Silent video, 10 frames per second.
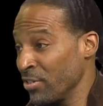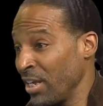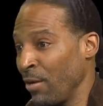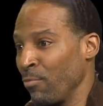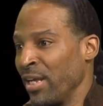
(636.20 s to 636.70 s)

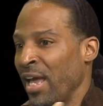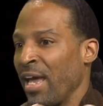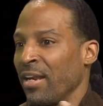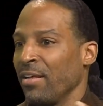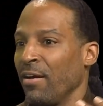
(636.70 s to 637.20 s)
time we
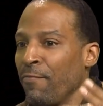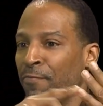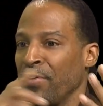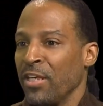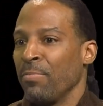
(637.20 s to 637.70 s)
had a
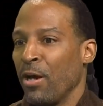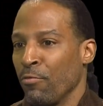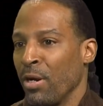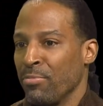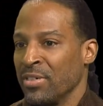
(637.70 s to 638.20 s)
female
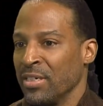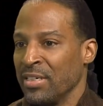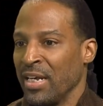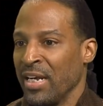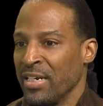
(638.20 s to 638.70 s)

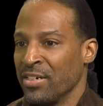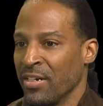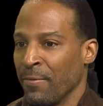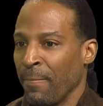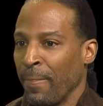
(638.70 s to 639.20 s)
representation